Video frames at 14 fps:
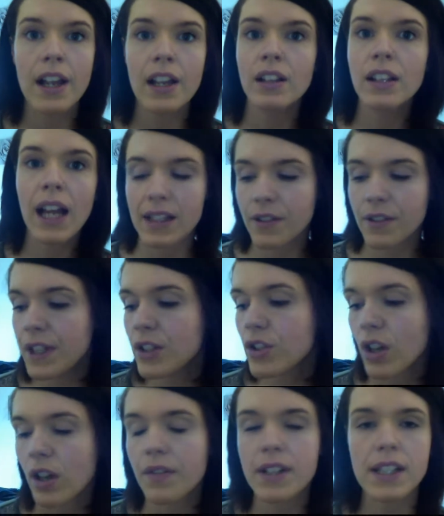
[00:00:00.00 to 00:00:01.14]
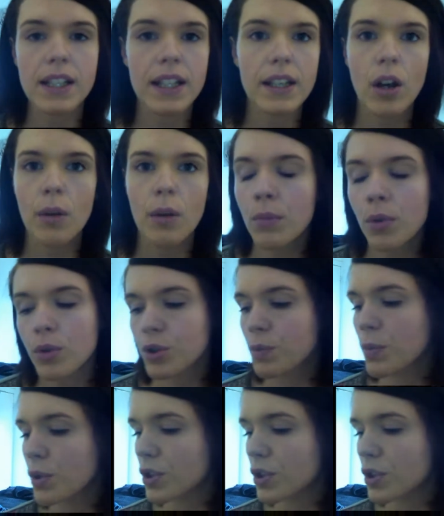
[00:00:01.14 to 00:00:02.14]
Lighter features, obviously a much